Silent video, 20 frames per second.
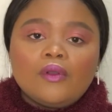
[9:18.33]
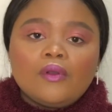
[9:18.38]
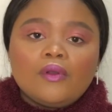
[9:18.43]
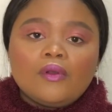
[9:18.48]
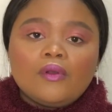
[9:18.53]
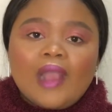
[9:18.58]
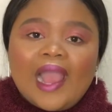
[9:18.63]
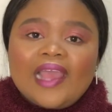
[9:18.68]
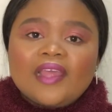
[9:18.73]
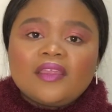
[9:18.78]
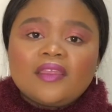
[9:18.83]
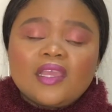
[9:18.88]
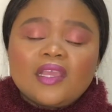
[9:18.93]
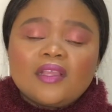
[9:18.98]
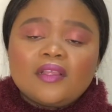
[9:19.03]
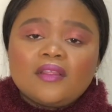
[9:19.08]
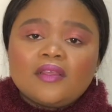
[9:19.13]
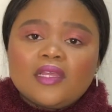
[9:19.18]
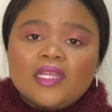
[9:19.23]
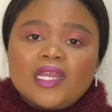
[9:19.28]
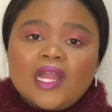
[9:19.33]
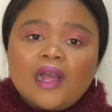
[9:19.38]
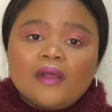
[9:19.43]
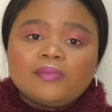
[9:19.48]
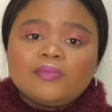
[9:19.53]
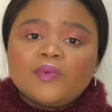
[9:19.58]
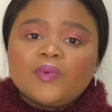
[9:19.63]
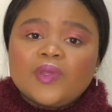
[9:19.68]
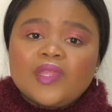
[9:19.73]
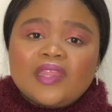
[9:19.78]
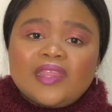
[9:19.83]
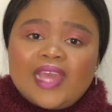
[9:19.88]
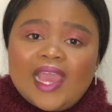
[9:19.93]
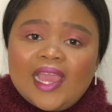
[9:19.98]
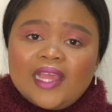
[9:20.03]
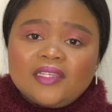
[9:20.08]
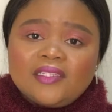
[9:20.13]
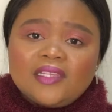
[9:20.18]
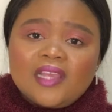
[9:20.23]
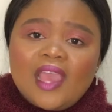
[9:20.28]
I think it helped me with
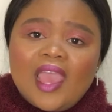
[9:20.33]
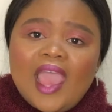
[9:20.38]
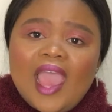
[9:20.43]
that,